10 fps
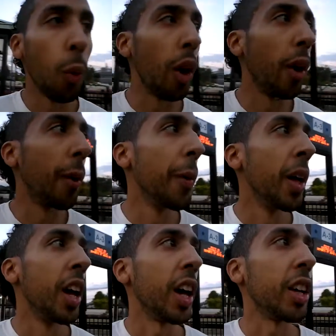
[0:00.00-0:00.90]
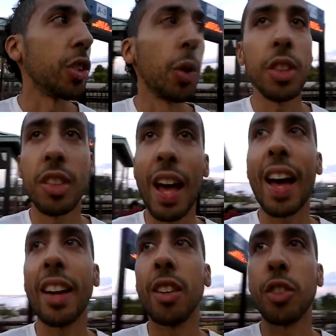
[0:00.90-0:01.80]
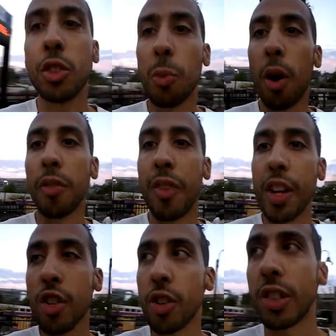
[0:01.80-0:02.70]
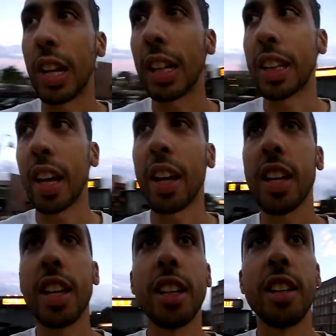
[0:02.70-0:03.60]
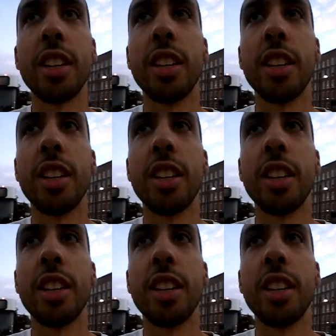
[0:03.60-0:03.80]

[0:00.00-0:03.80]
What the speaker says: Well, he's always had small ventures like that. He had